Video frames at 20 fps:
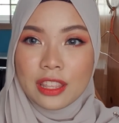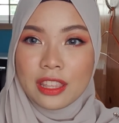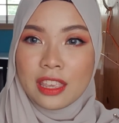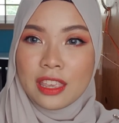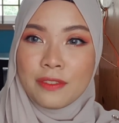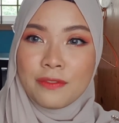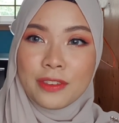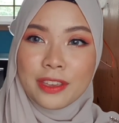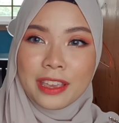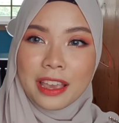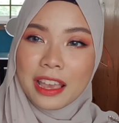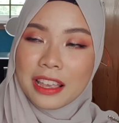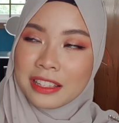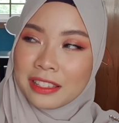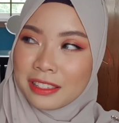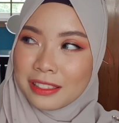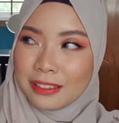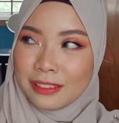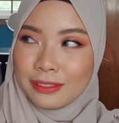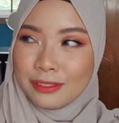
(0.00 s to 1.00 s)
If you
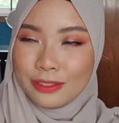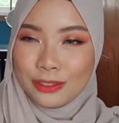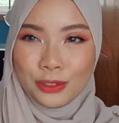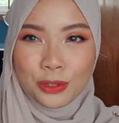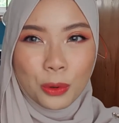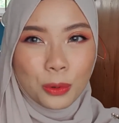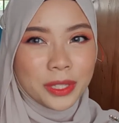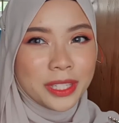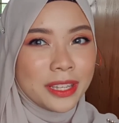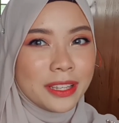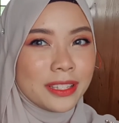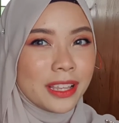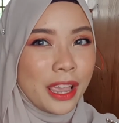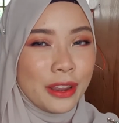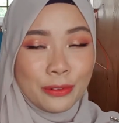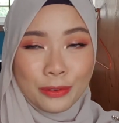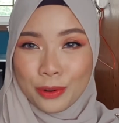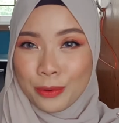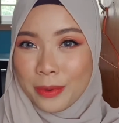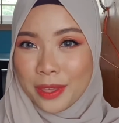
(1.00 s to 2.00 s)
guys notice, I
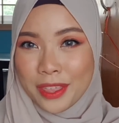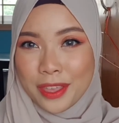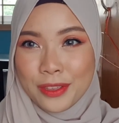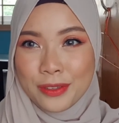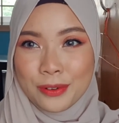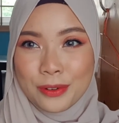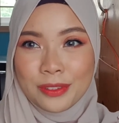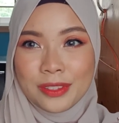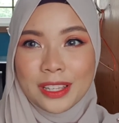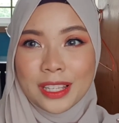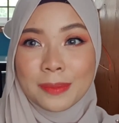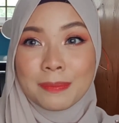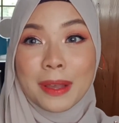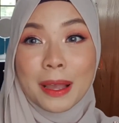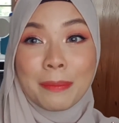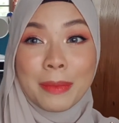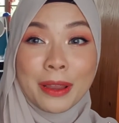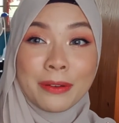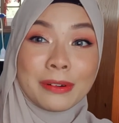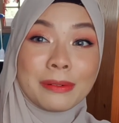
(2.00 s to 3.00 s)
don't know whether you noticed, but
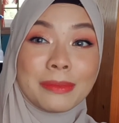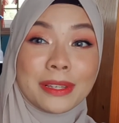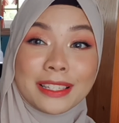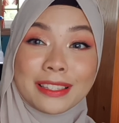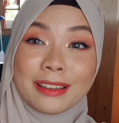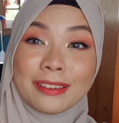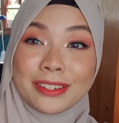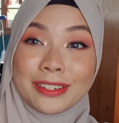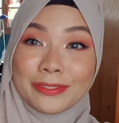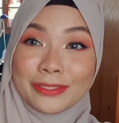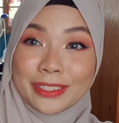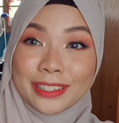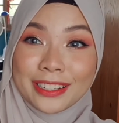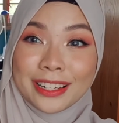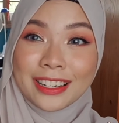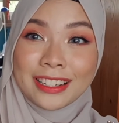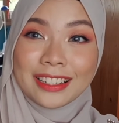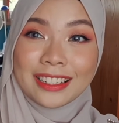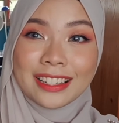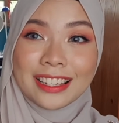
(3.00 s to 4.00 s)
my room is now a different
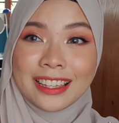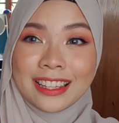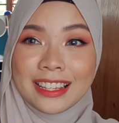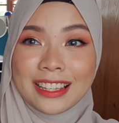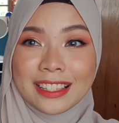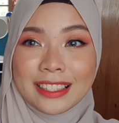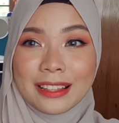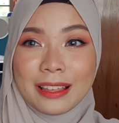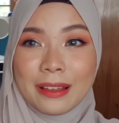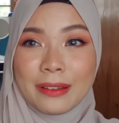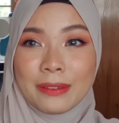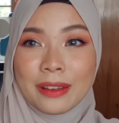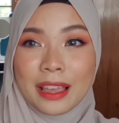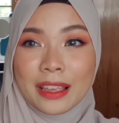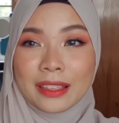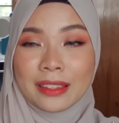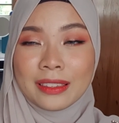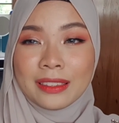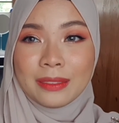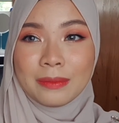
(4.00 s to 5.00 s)
color. It is now like
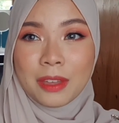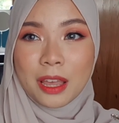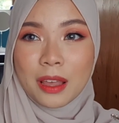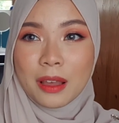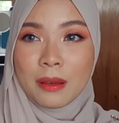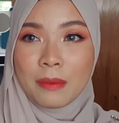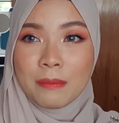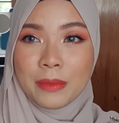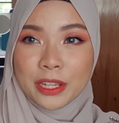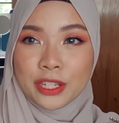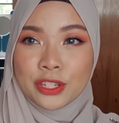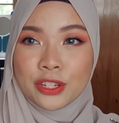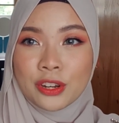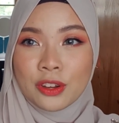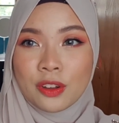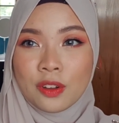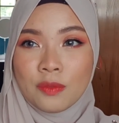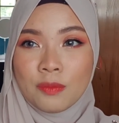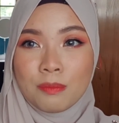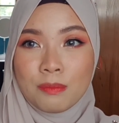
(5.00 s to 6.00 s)
a mixture
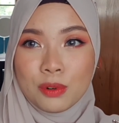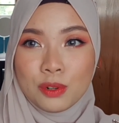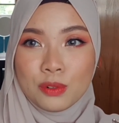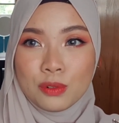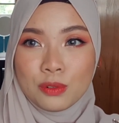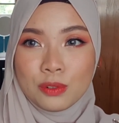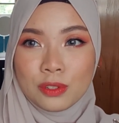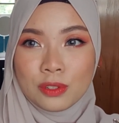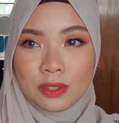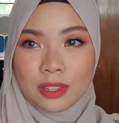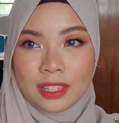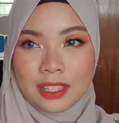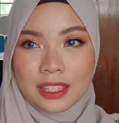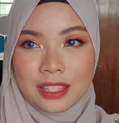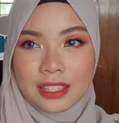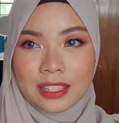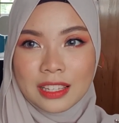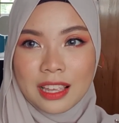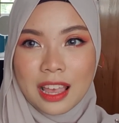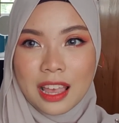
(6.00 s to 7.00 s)
of blue. So this is
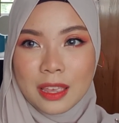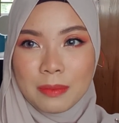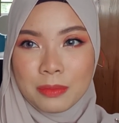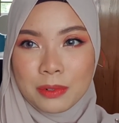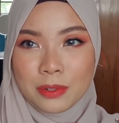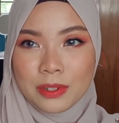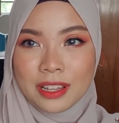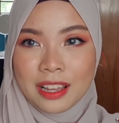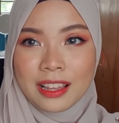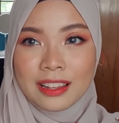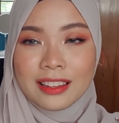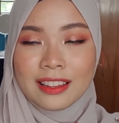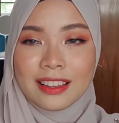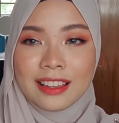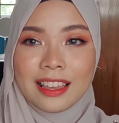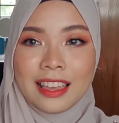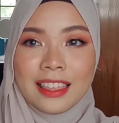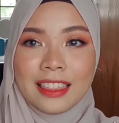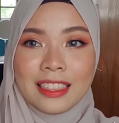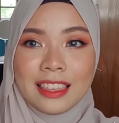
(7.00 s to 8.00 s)
sky blue color,
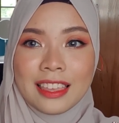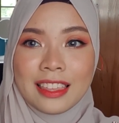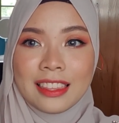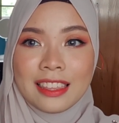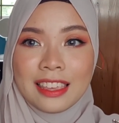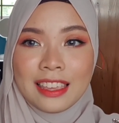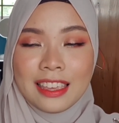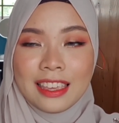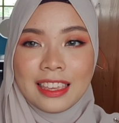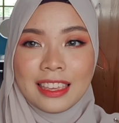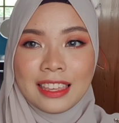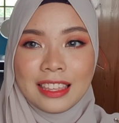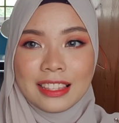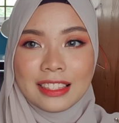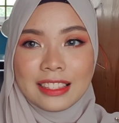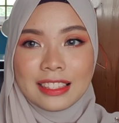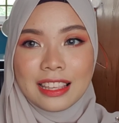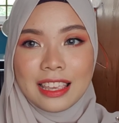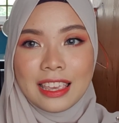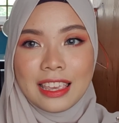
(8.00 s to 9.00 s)
and then
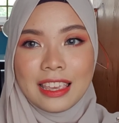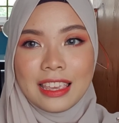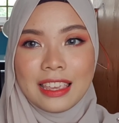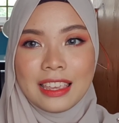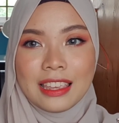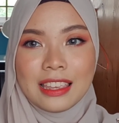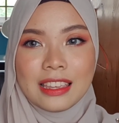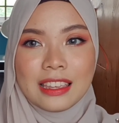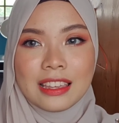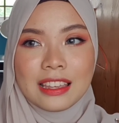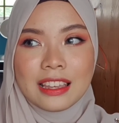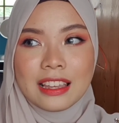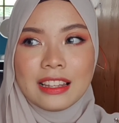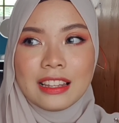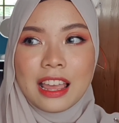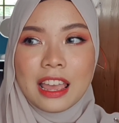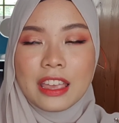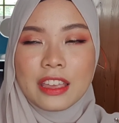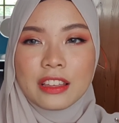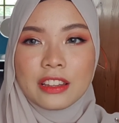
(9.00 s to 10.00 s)
it's a
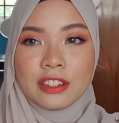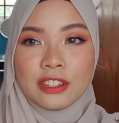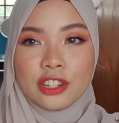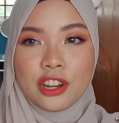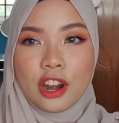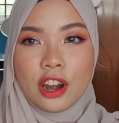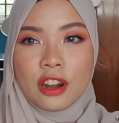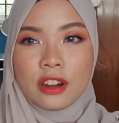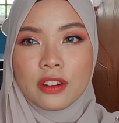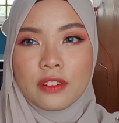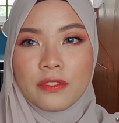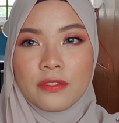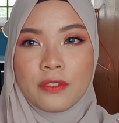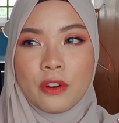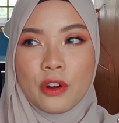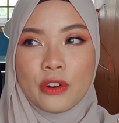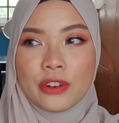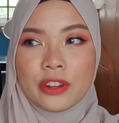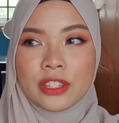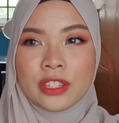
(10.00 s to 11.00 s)
like dark
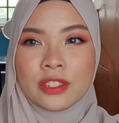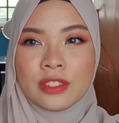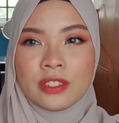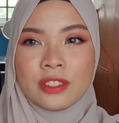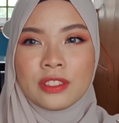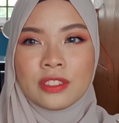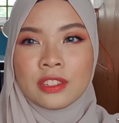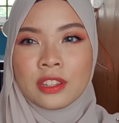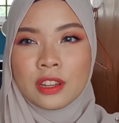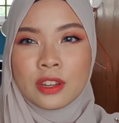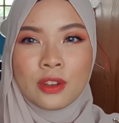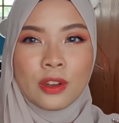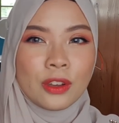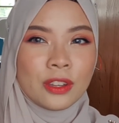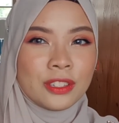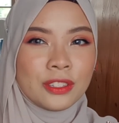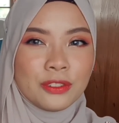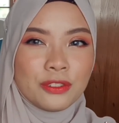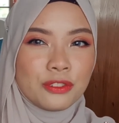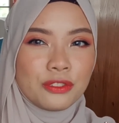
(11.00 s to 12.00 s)
forest
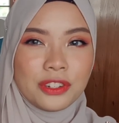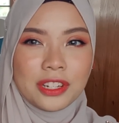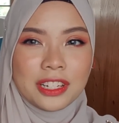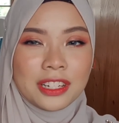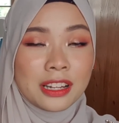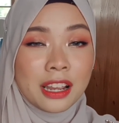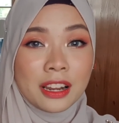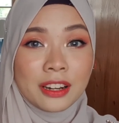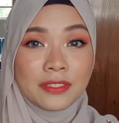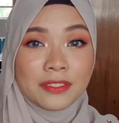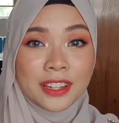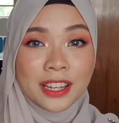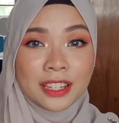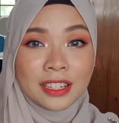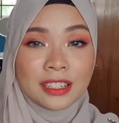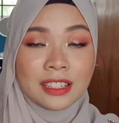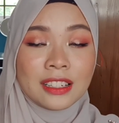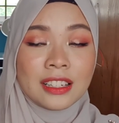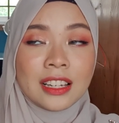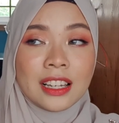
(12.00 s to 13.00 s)
turquoise green kind of color.